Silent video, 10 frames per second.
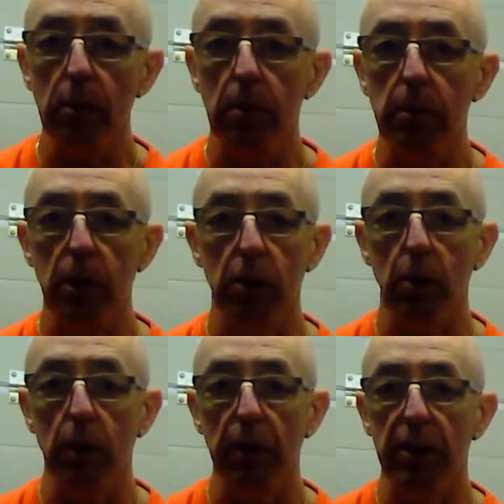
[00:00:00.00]
them to
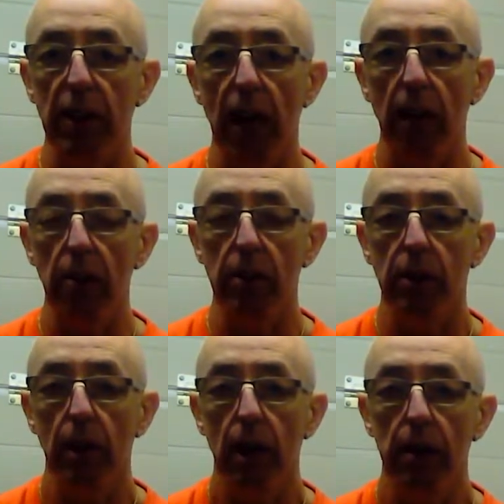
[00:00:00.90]
store in the cells,
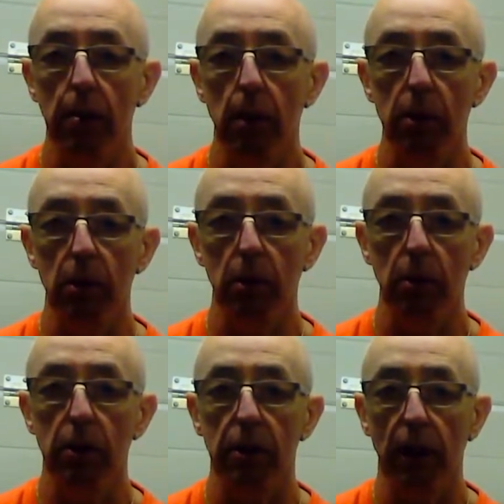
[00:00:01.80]
the
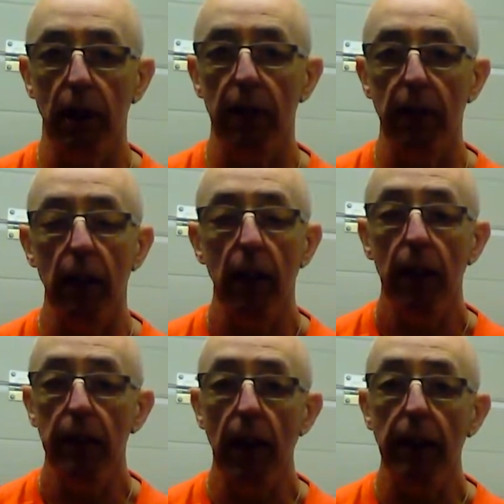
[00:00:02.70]
muscles, the liver,
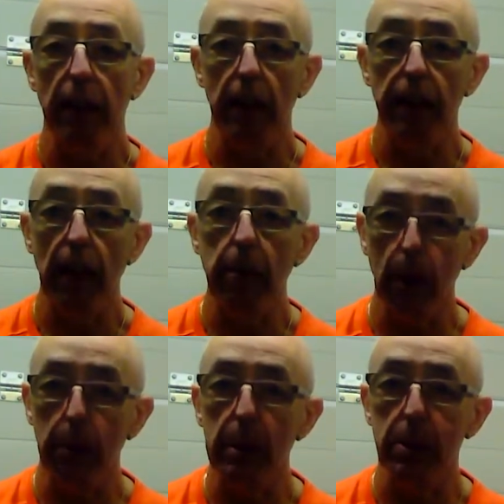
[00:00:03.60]
then they
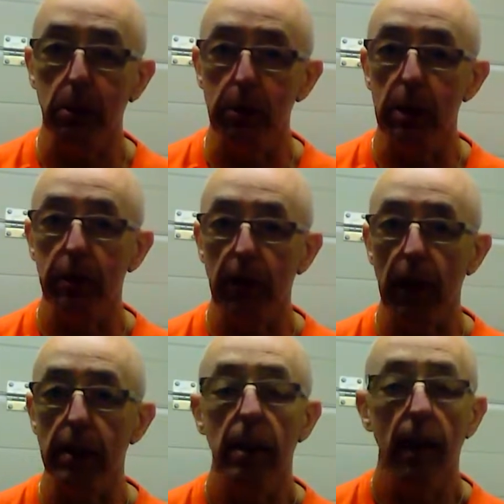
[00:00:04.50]
will be stored as
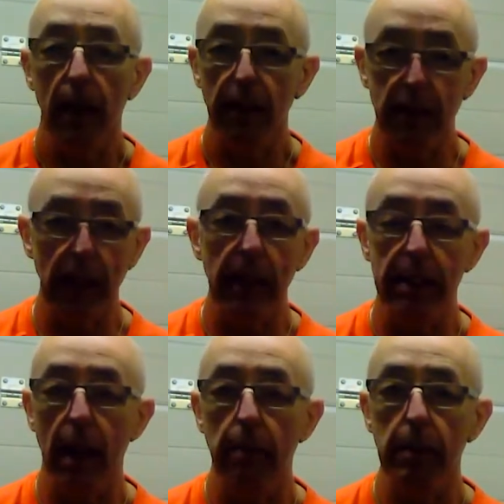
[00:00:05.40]
fat. I've said it
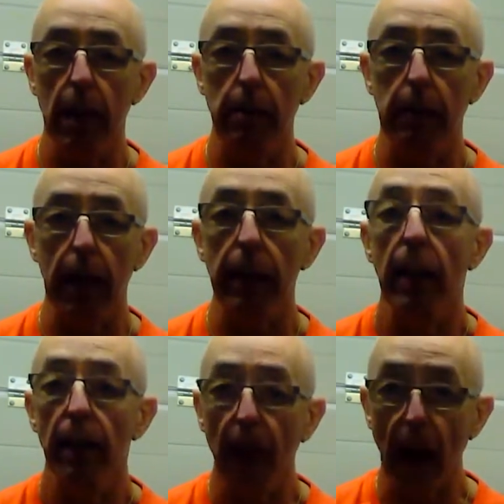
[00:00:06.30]
time and time again,
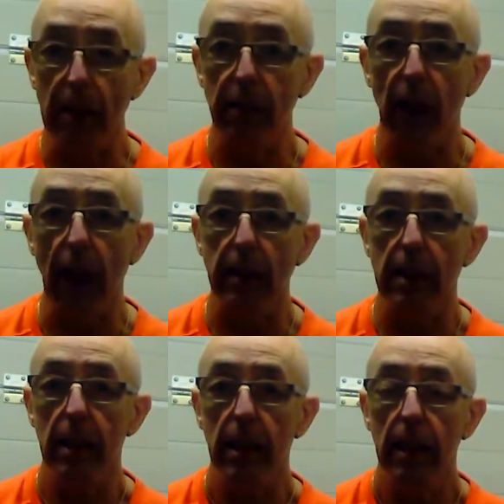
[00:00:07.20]
that is fact.
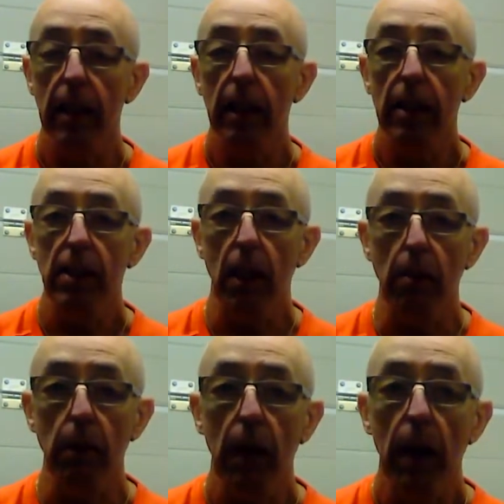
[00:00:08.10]

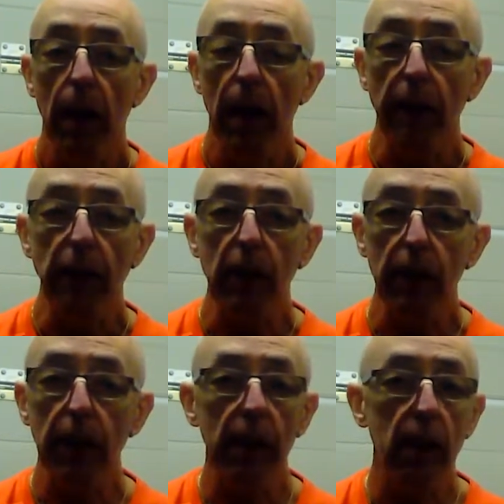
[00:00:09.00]
So if you're going to
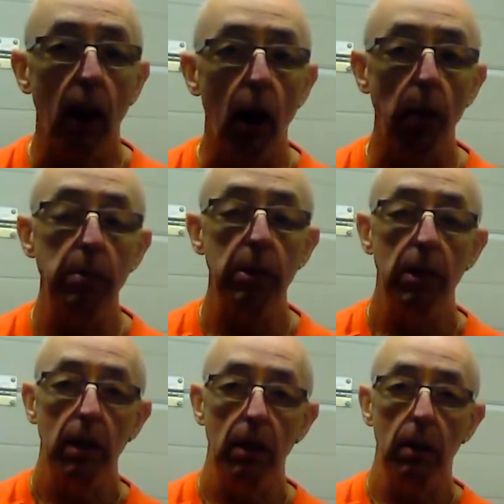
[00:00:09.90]
eat carbs,
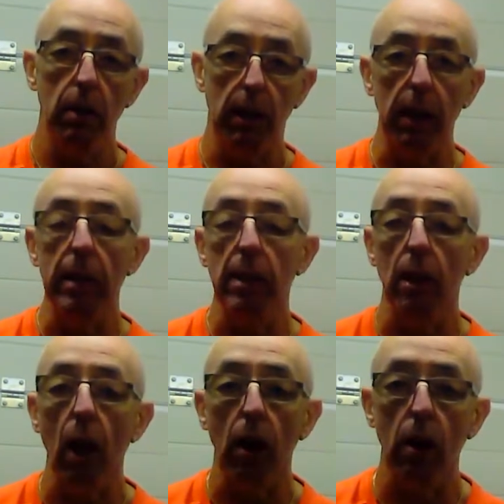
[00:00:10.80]
or you're going to eat a
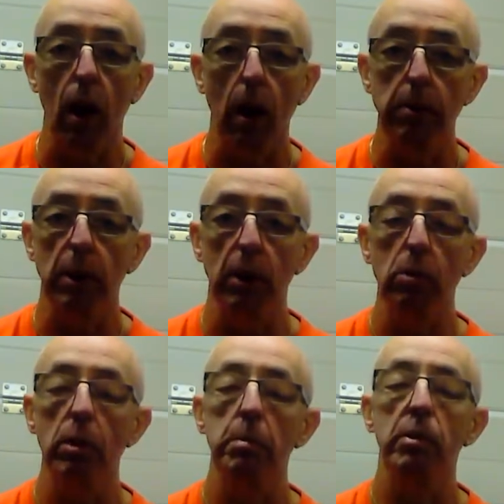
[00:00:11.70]
lot of carbs,
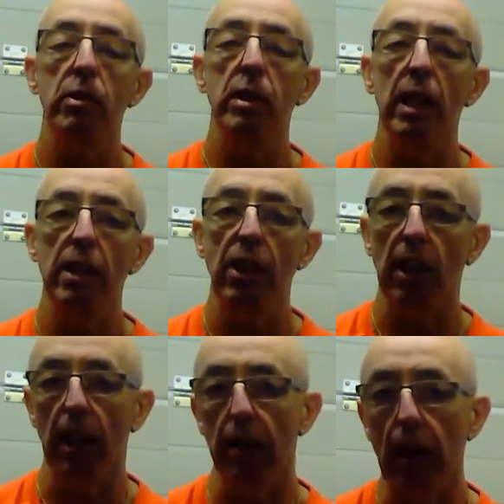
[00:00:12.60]
use them
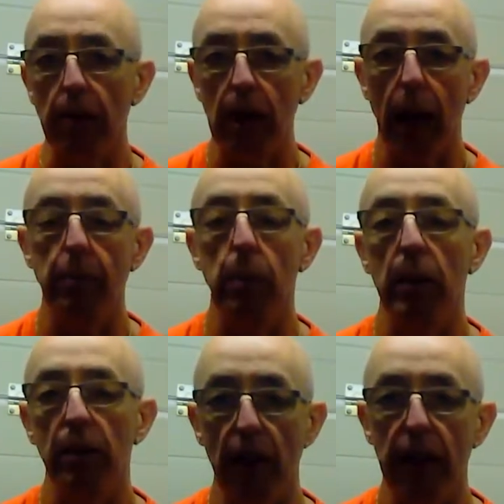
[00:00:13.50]
strategically around times when
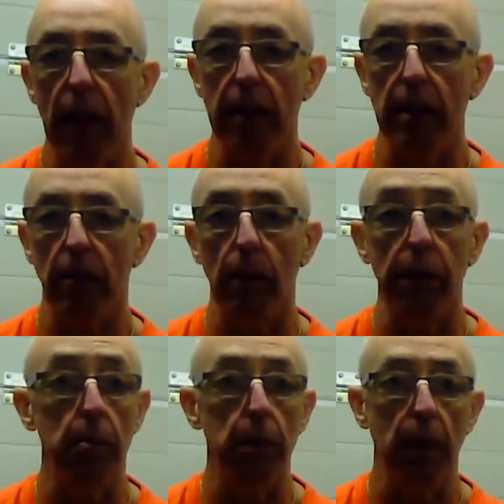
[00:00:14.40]
you're very active, whether
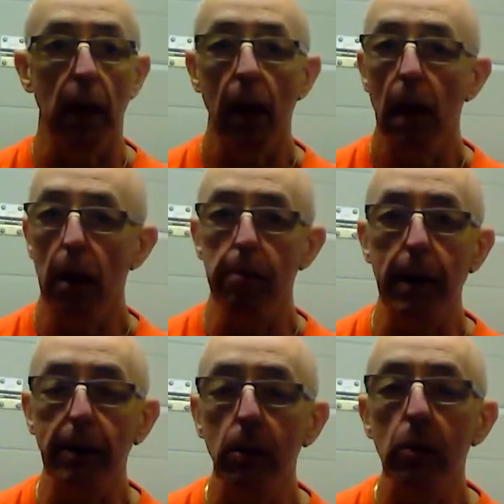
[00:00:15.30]
it be a
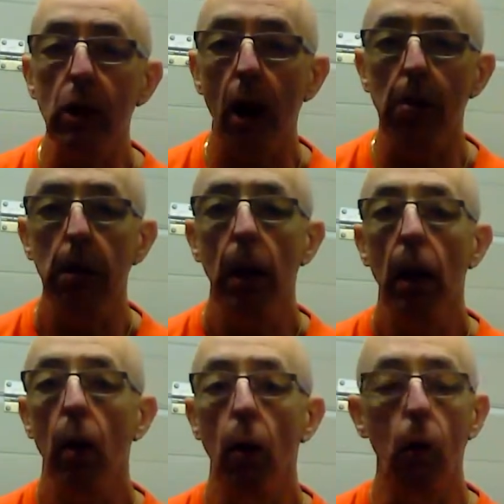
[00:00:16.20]
manual job
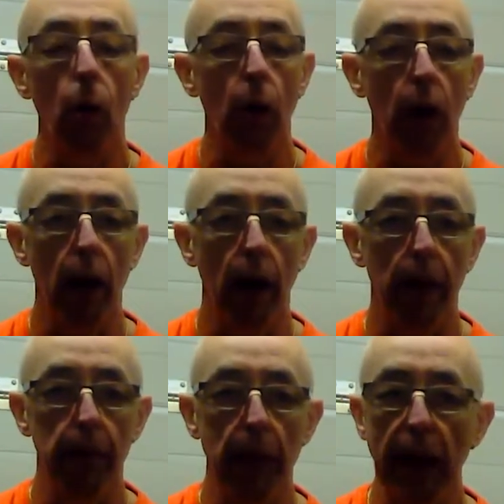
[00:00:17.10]
or
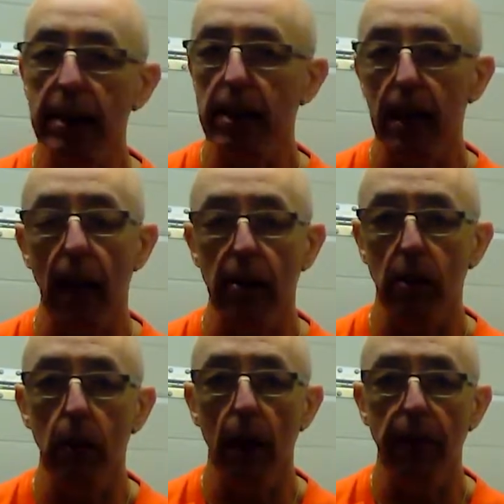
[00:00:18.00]
exercise or
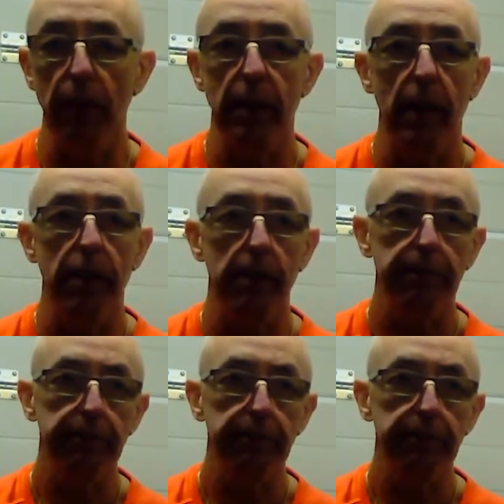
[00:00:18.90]
whatever it is.